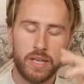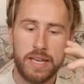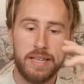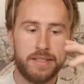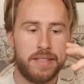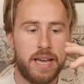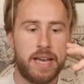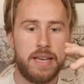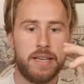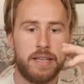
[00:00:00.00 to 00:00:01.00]
is
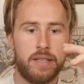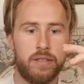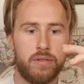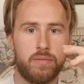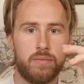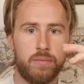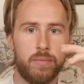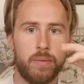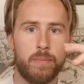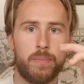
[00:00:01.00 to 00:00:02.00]
a
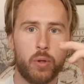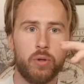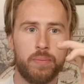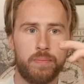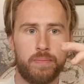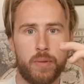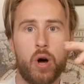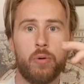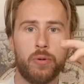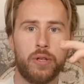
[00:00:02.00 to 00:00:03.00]
bulb
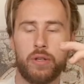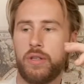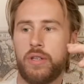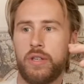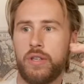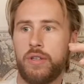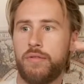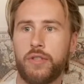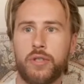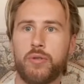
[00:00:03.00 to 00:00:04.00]
holder
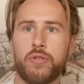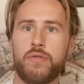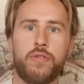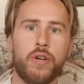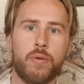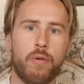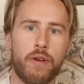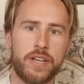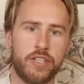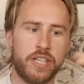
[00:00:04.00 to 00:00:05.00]
for a 240 watt
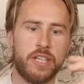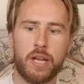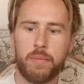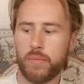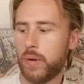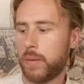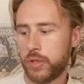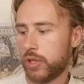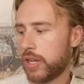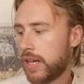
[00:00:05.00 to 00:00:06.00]
reddish heat lamp. I'm
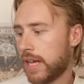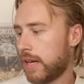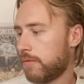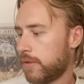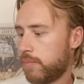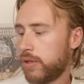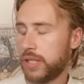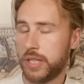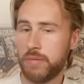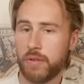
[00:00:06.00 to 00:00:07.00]
sure you can get that for pretty
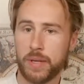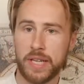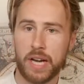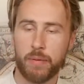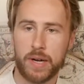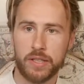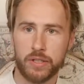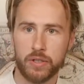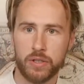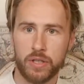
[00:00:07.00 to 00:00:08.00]
cheap from the DIY
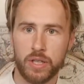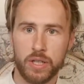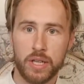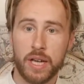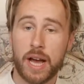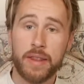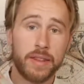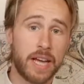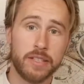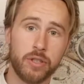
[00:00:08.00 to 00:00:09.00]
store. And
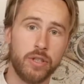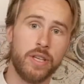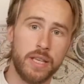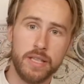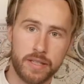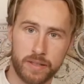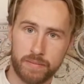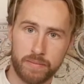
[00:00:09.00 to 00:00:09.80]
that's all you need.